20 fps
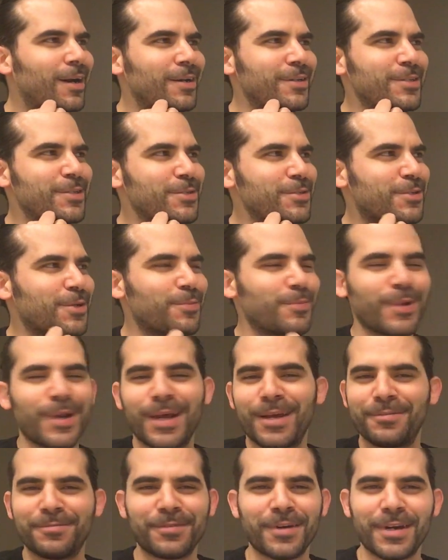Just someone
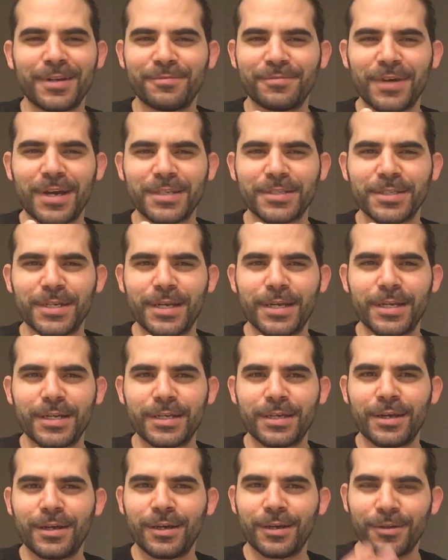I find fascinating,
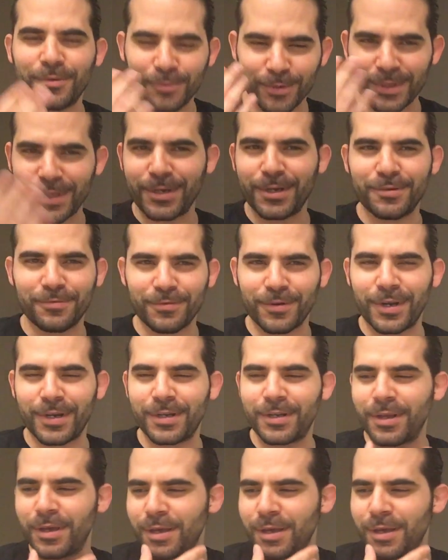a really good friend,